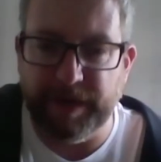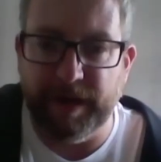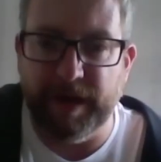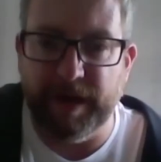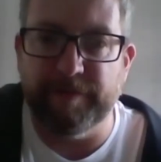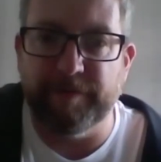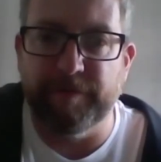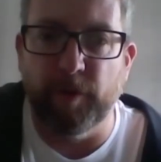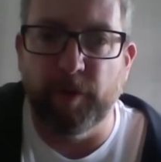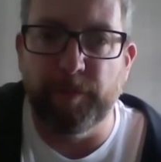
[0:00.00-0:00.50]

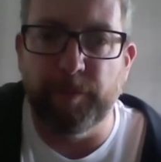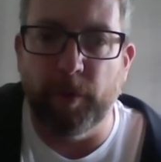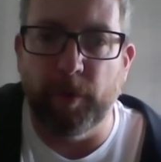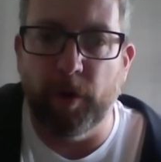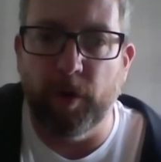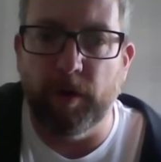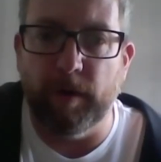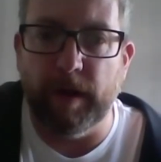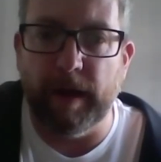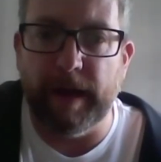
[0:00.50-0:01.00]
night
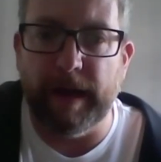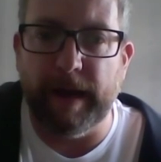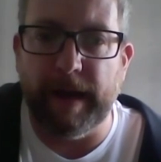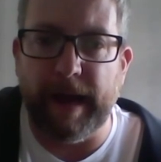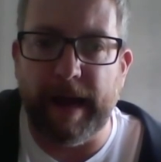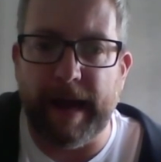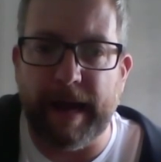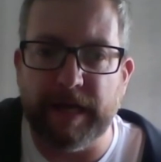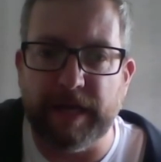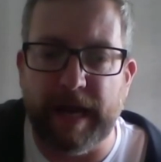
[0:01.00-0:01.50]
football,
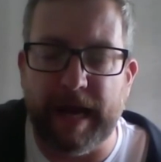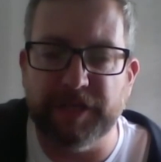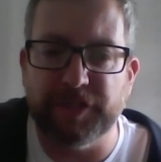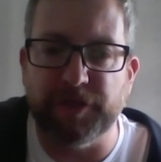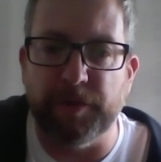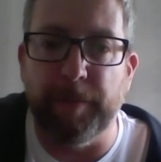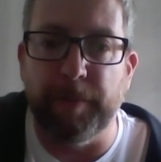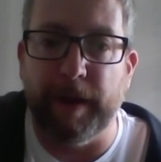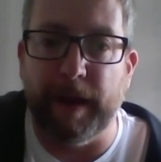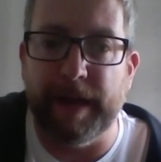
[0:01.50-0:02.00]
as a
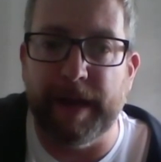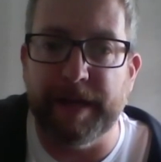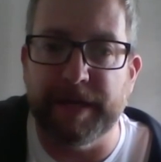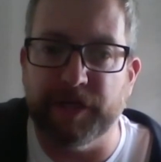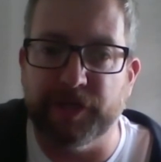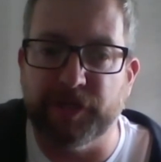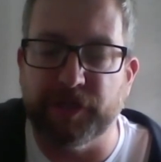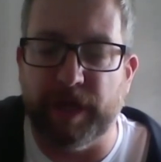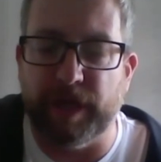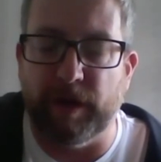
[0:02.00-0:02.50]
player
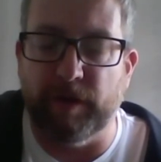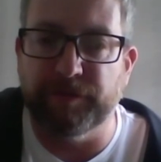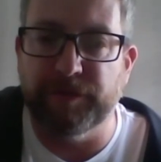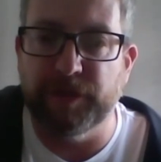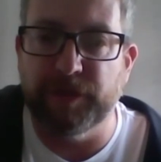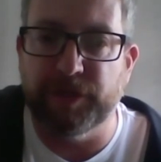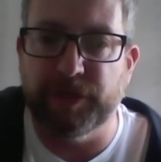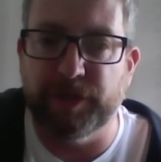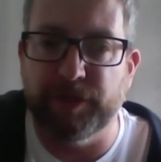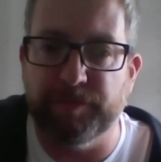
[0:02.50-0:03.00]
yourself,
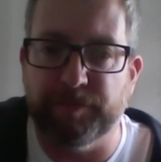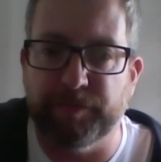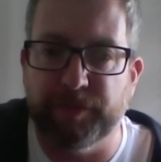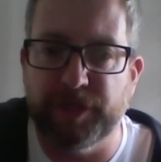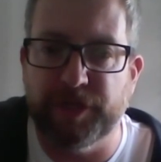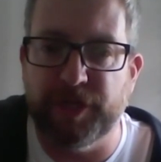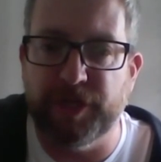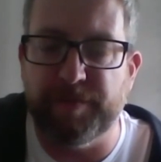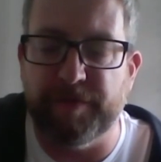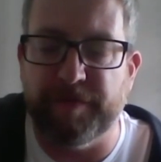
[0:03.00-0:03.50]
did
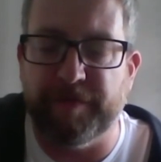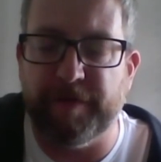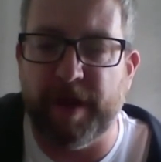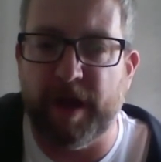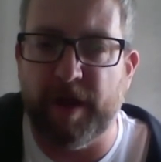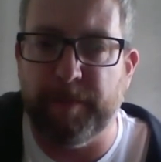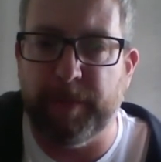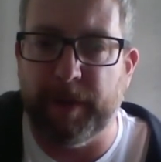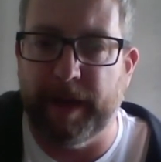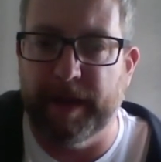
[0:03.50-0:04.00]
you
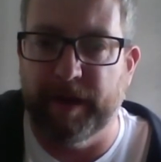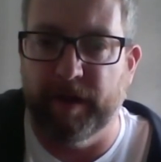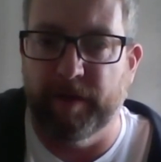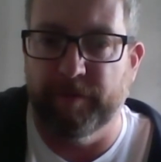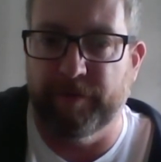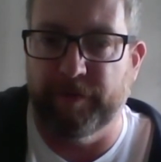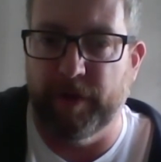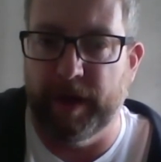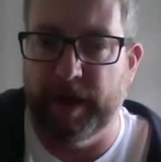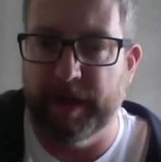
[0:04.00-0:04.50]
prefer playing on
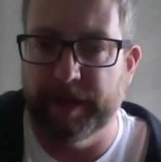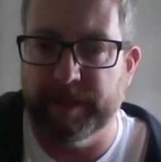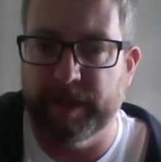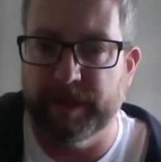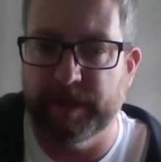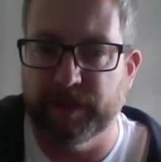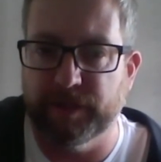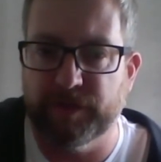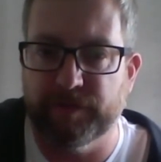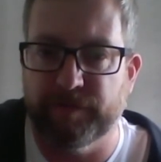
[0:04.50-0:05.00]

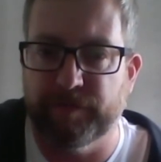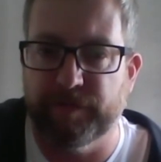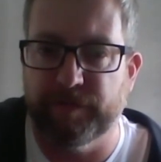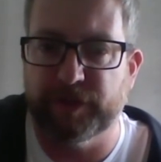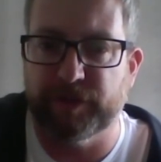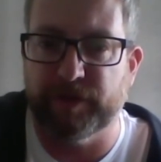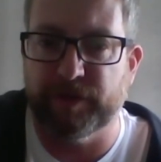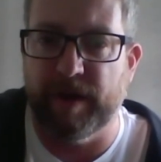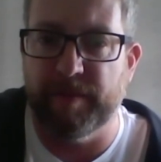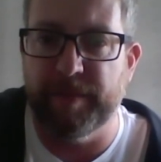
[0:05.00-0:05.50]
Fridays for
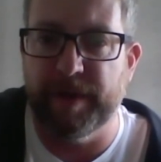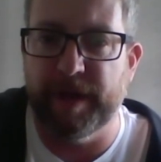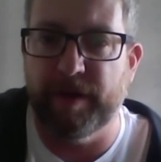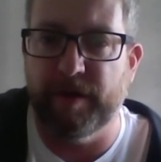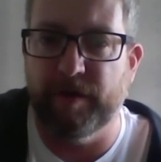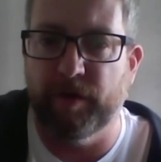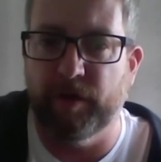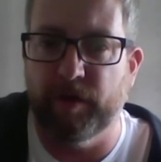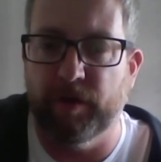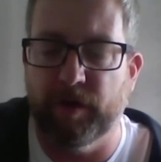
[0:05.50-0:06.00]

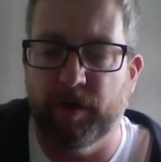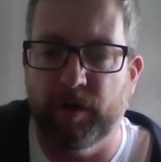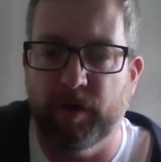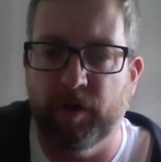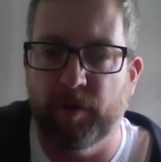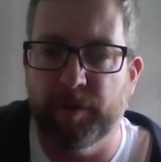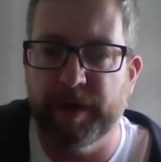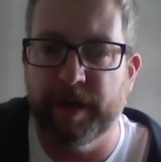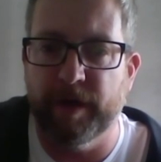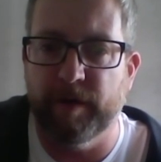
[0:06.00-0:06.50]
Tranmere
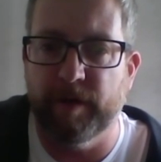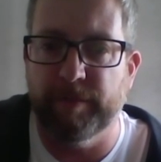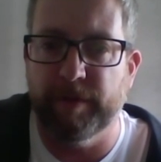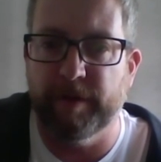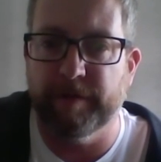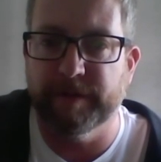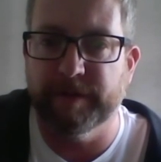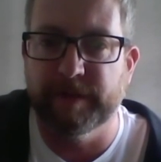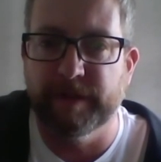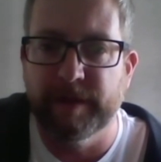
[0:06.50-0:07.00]
or were you not
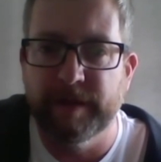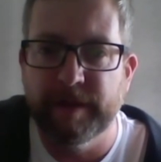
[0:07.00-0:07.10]
bothered?